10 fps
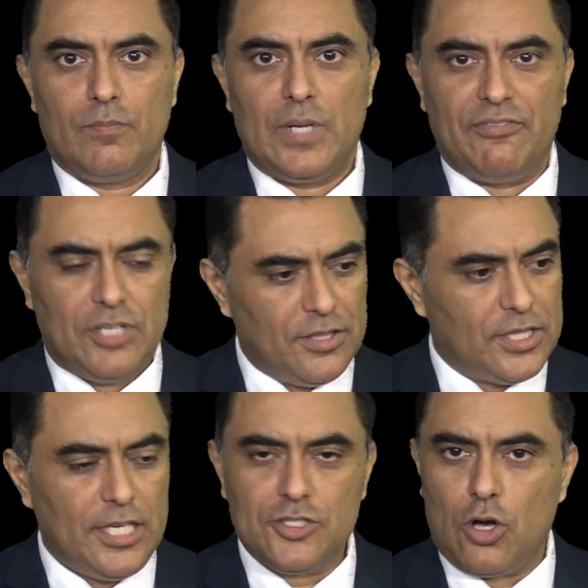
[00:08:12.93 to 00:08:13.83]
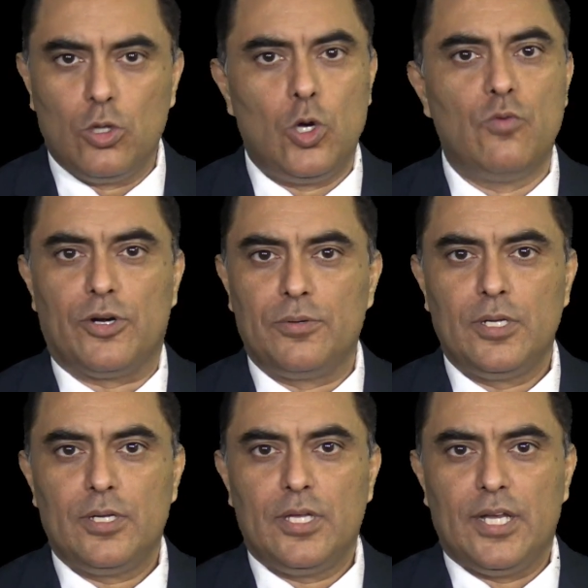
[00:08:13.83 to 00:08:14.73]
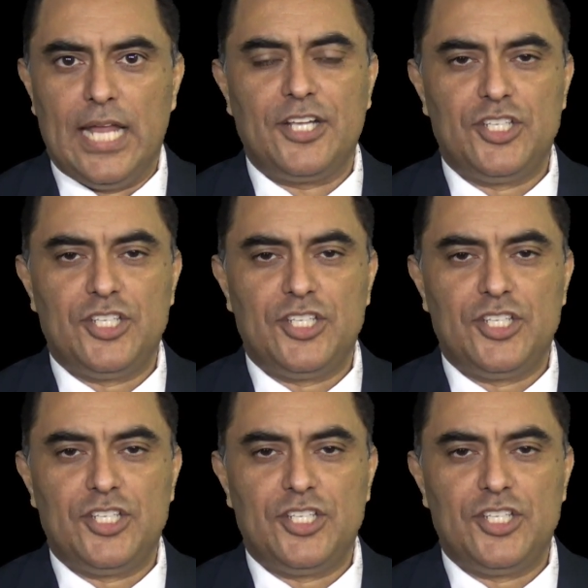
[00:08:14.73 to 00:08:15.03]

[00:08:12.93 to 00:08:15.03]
I've done things all over, not